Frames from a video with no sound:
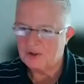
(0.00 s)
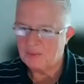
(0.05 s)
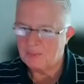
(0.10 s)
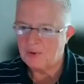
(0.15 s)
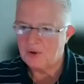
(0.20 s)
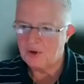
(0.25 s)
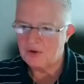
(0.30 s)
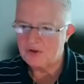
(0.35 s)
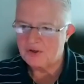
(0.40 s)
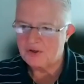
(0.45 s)

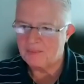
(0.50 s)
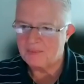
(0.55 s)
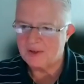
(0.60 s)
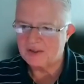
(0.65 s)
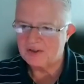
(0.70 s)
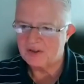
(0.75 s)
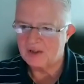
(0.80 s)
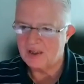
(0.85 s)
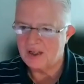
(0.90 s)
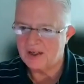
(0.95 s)
approach, that
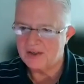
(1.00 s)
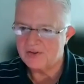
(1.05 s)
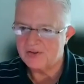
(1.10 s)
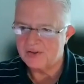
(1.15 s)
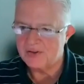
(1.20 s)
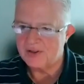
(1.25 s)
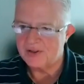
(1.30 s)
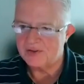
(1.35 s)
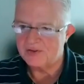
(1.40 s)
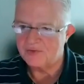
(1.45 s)
makes a lot of
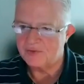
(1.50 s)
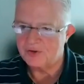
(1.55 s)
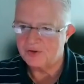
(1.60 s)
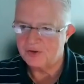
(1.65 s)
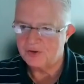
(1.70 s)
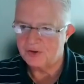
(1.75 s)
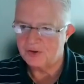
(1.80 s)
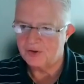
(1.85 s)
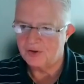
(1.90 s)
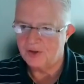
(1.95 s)
sense for
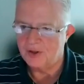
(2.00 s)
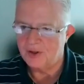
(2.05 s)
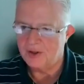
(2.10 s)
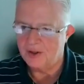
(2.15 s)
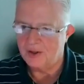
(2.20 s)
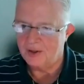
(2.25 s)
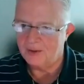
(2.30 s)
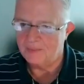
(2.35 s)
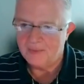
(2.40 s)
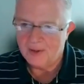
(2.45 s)
sure.
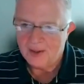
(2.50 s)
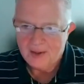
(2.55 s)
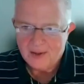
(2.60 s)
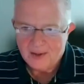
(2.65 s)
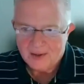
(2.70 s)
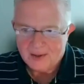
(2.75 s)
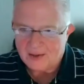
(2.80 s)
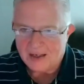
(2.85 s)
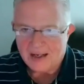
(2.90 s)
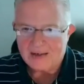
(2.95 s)

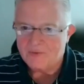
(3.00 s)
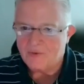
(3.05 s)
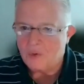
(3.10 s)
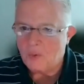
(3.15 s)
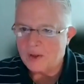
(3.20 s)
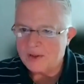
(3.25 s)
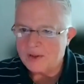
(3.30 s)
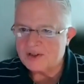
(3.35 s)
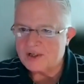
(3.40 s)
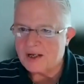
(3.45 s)
Kind of a
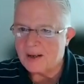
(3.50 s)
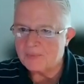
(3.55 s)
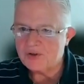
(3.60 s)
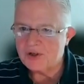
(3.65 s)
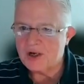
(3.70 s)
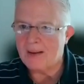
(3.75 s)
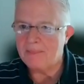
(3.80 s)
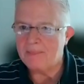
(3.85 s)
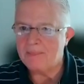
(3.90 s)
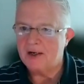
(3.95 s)
one-stop
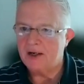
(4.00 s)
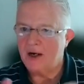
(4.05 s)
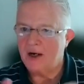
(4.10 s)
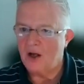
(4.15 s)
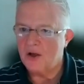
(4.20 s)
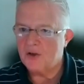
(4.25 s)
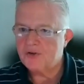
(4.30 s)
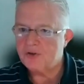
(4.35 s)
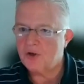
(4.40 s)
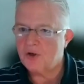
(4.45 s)
shop, and it
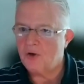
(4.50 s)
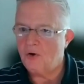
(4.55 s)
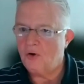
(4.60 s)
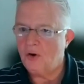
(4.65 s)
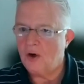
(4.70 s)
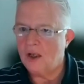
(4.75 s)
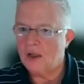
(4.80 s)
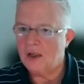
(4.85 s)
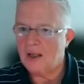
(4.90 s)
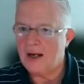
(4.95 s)
also
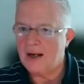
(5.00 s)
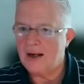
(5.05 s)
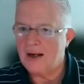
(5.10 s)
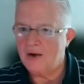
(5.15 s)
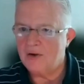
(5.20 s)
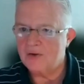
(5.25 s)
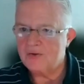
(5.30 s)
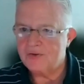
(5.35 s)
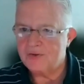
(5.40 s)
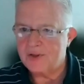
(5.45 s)

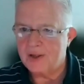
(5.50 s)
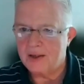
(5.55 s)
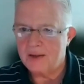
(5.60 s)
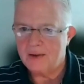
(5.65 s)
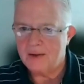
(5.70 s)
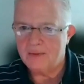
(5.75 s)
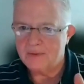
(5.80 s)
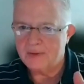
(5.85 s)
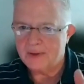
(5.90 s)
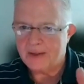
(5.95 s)
allows
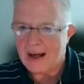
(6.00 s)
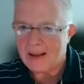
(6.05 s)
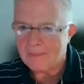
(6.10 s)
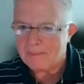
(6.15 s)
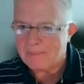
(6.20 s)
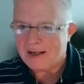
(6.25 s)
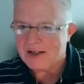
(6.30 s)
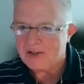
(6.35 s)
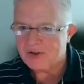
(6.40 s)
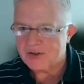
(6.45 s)
the
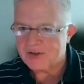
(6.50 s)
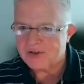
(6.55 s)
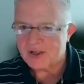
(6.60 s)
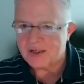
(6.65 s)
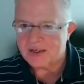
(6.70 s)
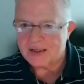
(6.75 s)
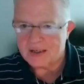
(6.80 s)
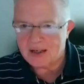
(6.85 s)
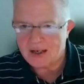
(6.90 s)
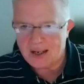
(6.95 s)
outpatient
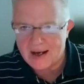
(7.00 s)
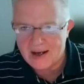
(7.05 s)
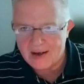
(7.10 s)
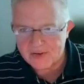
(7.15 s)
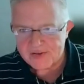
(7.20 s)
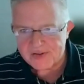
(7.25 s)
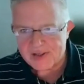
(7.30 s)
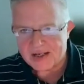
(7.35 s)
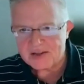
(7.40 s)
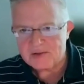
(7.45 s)
setting
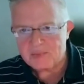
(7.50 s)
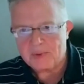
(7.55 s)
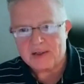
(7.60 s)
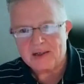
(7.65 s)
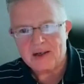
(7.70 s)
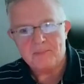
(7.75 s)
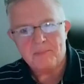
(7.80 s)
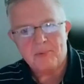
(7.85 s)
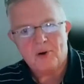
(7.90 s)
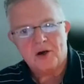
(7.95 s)
allows that to
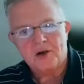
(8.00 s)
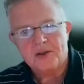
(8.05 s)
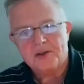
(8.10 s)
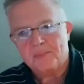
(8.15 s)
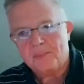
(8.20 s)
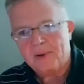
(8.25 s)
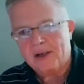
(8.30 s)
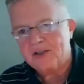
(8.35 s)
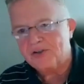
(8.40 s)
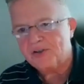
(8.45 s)
become part of the
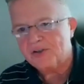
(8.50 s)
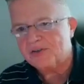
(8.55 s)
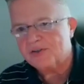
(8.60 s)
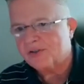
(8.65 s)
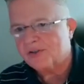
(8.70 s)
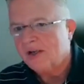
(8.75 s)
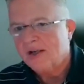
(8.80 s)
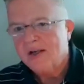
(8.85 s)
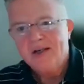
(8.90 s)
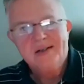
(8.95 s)
patient's
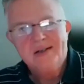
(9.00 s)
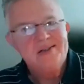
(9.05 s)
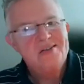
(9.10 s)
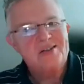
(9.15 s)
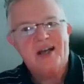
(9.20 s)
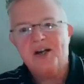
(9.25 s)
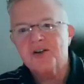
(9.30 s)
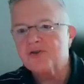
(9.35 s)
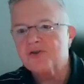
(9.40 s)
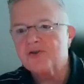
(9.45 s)

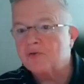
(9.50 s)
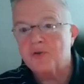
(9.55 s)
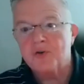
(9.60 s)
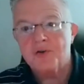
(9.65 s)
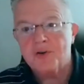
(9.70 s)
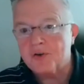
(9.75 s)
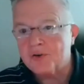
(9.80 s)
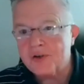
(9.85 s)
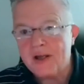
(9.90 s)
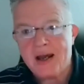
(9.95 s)
schedule for
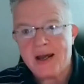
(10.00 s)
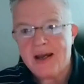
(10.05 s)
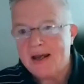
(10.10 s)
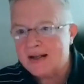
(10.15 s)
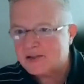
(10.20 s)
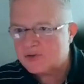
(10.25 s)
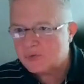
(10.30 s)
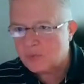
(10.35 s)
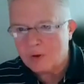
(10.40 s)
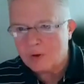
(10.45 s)
their day.
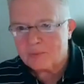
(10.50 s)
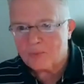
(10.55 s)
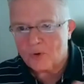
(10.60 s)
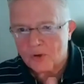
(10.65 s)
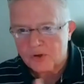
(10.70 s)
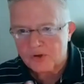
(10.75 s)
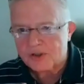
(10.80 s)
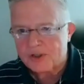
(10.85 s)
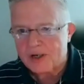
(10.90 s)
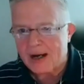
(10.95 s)
It's one
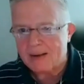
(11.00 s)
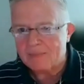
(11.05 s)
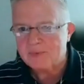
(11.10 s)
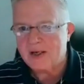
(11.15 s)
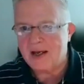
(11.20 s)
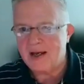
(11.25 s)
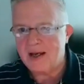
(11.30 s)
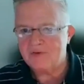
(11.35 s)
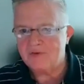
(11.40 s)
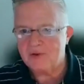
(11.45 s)
more stop
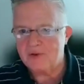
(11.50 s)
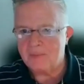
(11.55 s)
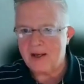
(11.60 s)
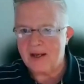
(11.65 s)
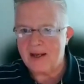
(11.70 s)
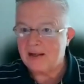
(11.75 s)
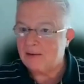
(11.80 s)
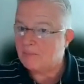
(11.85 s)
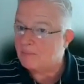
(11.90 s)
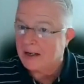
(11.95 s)
they have to
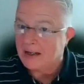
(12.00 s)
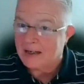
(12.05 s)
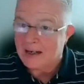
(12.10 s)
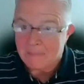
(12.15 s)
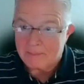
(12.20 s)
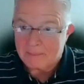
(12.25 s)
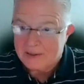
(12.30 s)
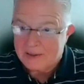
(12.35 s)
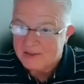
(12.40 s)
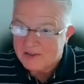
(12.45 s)
make. May
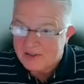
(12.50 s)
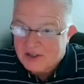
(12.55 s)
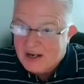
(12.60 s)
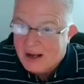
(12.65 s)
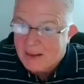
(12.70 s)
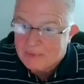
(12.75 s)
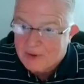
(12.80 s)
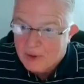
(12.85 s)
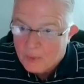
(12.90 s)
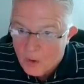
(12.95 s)
not be the
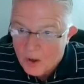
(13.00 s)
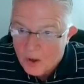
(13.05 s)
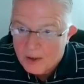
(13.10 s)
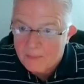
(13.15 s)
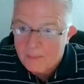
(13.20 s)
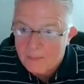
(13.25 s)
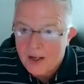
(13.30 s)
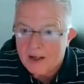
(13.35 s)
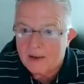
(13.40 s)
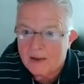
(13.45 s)
stop they want to
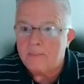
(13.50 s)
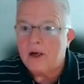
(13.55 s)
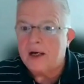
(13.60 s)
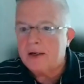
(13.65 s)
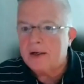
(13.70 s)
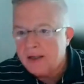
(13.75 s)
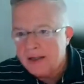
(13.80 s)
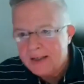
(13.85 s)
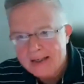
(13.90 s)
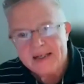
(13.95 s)
make,
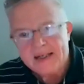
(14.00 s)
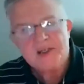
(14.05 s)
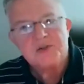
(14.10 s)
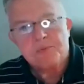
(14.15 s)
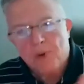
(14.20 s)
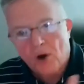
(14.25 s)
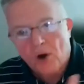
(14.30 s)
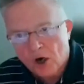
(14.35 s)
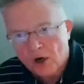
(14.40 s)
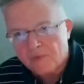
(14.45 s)
but it's
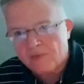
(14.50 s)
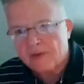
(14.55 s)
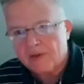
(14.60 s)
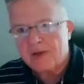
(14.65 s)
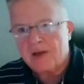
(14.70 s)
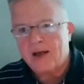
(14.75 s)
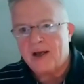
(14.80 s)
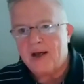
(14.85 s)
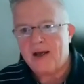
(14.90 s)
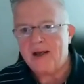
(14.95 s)
part of the
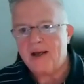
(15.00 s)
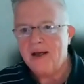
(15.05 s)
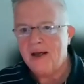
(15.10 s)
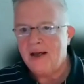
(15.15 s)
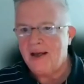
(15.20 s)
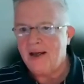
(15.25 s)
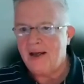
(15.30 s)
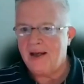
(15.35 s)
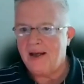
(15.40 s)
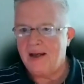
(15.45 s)
day,
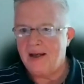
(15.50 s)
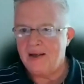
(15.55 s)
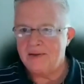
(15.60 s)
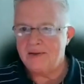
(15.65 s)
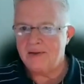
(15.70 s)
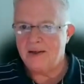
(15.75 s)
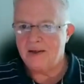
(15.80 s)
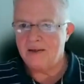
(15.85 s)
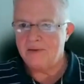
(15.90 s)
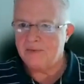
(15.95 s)
and
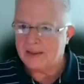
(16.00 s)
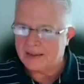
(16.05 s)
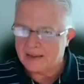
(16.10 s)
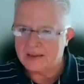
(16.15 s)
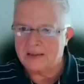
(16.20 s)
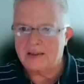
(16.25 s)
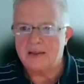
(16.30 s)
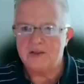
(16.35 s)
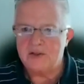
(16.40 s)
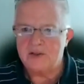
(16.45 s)
they
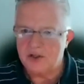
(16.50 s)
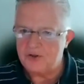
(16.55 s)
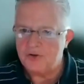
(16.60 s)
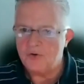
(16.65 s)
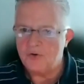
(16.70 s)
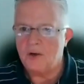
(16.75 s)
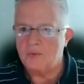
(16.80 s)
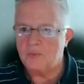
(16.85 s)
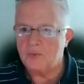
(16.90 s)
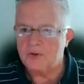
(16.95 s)
can continue
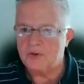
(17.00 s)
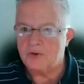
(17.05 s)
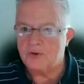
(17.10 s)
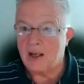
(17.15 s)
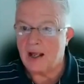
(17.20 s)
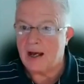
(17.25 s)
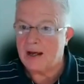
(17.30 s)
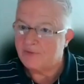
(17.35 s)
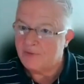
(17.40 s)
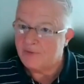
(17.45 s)
on with their
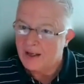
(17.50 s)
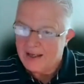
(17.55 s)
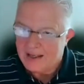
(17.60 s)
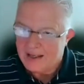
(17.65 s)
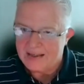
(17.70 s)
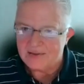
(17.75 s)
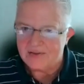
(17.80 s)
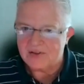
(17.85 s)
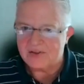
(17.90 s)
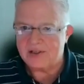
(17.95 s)
life and
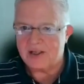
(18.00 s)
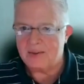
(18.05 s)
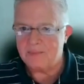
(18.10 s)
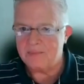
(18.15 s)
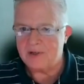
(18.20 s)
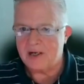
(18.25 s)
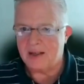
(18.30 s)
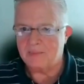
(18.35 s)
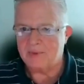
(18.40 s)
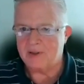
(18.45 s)
at the same
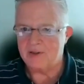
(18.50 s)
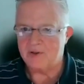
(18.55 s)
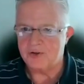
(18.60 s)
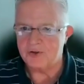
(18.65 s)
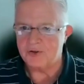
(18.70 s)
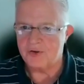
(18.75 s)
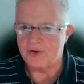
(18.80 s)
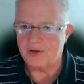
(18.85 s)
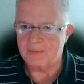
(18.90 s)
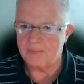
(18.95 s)
time get their
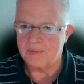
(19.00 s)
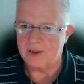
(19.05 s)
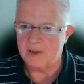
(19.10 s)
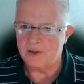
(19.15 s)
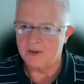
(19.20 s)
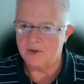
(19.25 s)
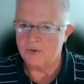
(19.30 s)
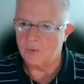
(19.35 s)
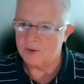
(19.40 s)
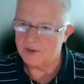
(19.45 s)
treatment
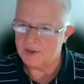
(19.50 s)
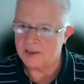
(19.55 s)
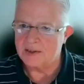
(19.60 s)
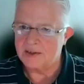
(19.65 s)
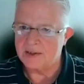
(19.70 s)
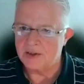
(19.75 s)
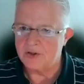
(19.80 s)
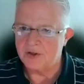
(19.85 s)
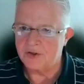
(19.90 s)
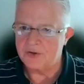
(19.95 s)
and do what they
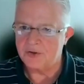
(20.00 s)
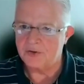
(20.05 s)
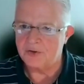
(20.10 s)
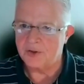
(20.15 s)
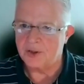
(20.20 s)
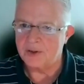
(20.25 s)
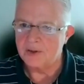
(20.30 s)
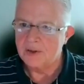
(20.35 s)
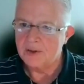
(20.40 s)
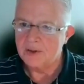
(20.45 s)
need to do
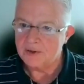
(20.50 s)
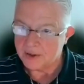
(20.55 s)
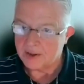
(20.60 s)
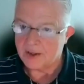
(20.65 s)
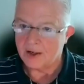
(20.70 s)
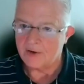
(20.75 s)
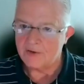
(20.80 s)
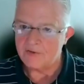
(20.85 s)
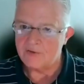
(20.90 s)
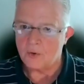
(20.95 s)
to
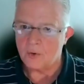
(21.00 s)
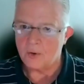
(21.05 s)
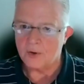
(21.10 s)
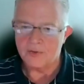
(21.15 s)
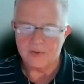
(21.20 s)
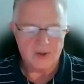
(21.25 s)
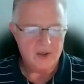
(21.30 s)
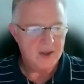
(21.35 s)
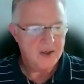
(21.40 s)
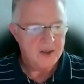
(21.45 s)
carry forth.
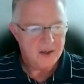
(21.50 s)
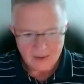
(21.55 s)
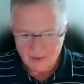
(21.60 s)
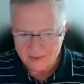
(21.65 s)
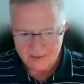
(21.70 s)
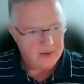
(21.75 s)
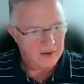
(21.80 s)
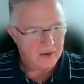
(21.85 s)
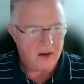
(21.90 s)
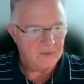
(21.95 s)
Oh,
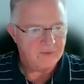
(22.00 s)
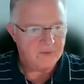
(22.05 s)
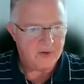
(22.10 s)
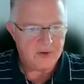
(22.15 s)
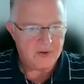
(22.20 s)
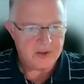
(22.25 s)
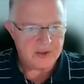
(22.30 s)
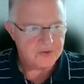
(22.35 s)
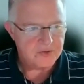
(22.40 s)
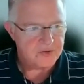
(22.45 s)
all
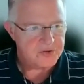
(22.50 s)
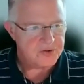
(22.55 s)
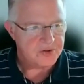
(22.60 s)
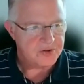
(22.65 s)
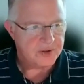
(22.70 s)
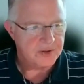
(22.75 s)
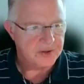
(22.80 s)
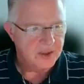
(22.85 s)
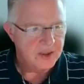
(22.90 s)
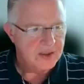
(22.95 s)
very
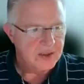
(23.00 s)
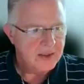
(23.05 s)
interesting.